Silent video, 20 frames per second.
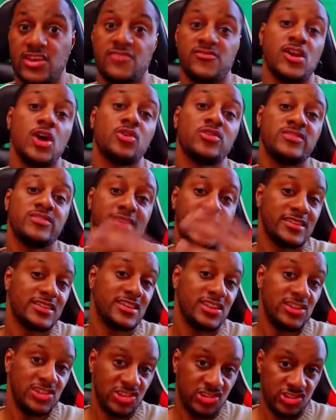you go standard
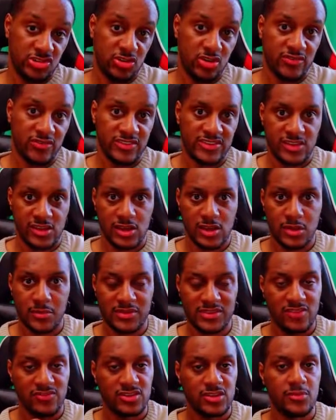edition, obviously you're going to be
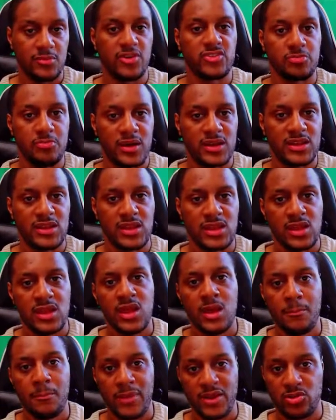saving the most money,
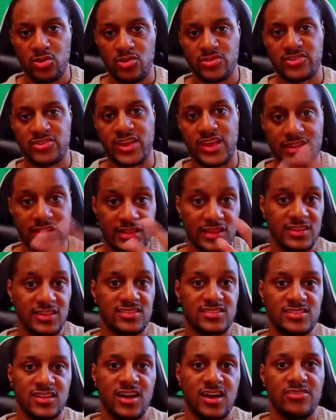but you'll also get the least
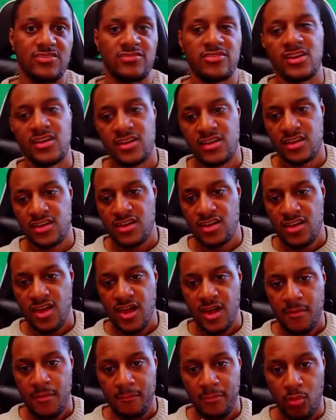stuff.
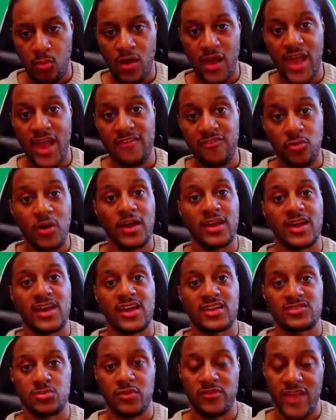But what everyone
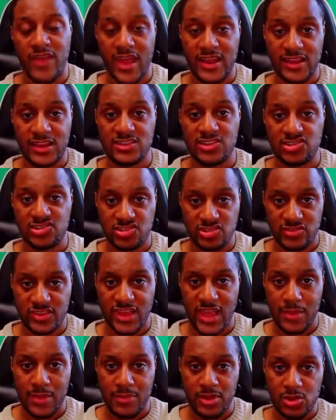gets with any edition of the
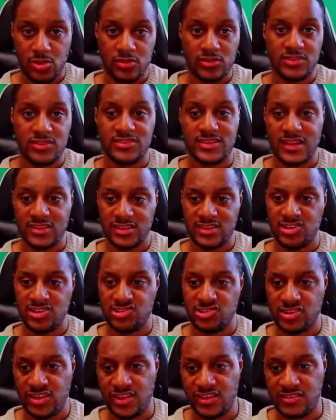game, including the standard
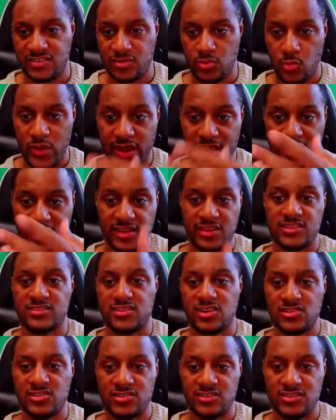edition, is weekly
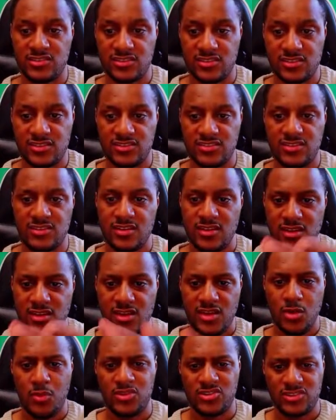insurgences,
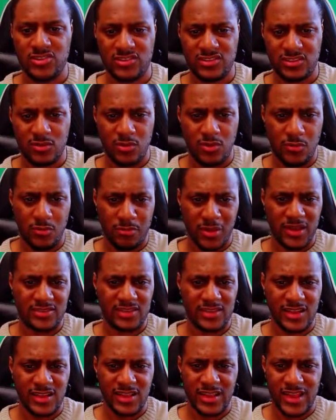which is
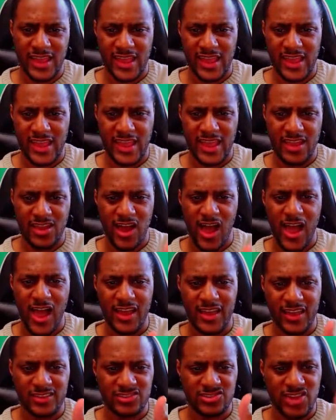basically, I
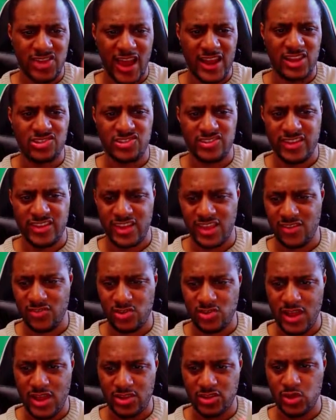guess, challenges that give you
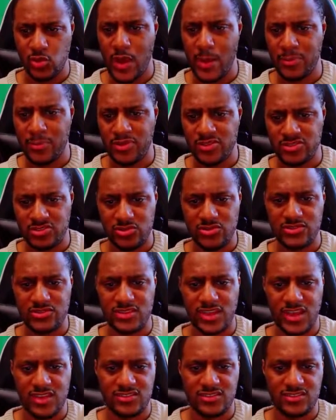like new weapons, new
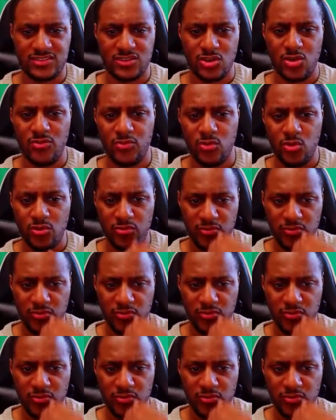skins and so forth.